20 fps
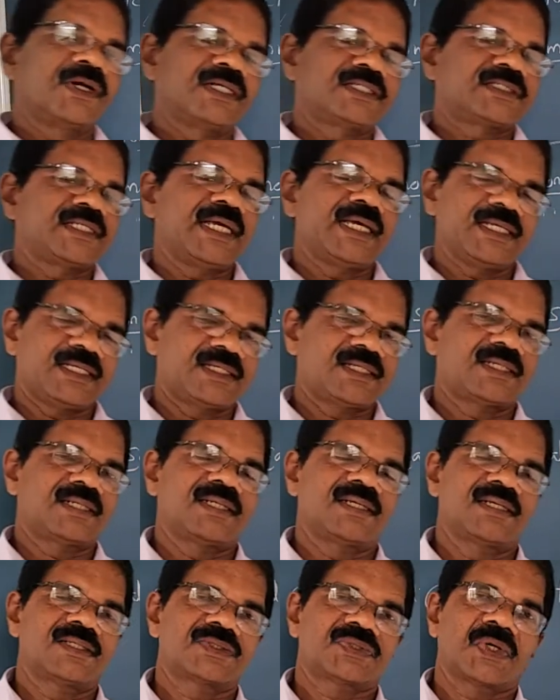
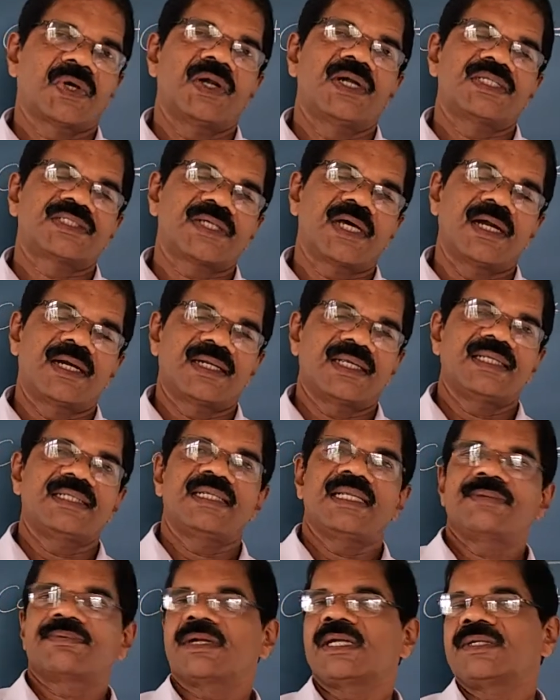state, solid salt
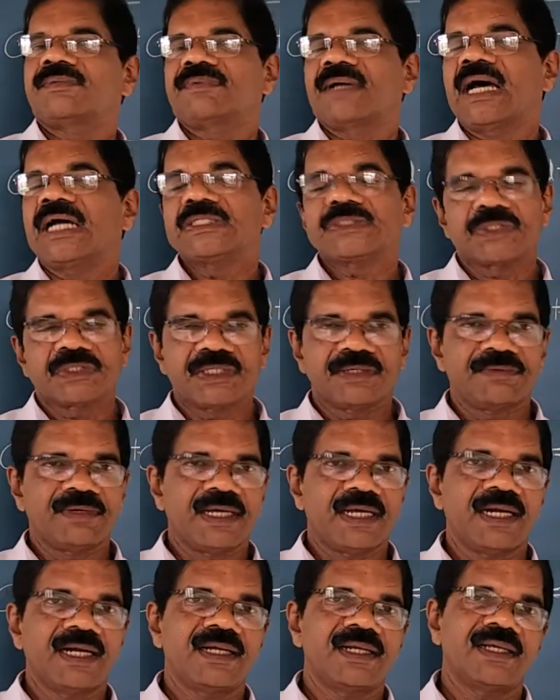in different parts of the
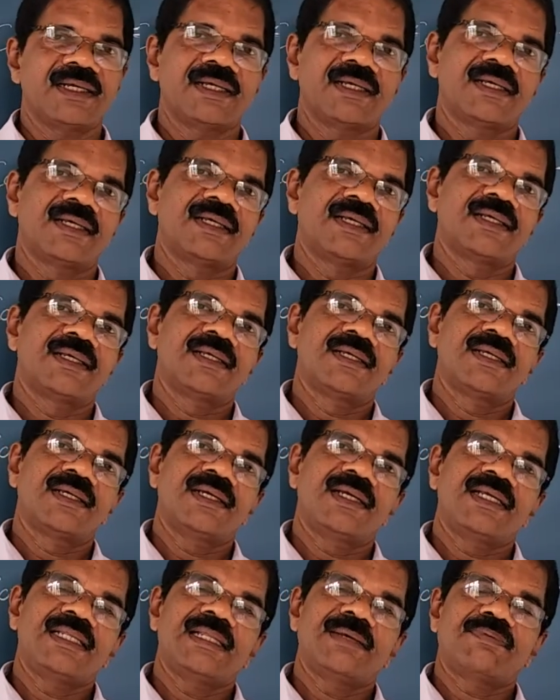world.
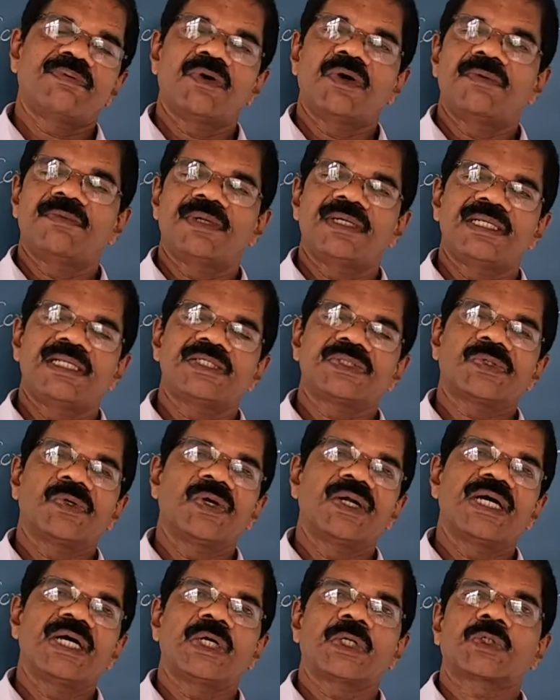In the form, it is
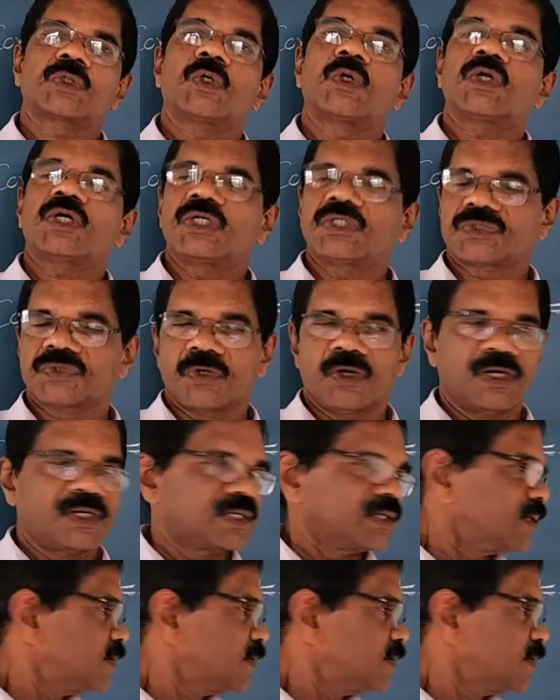called a rock salt.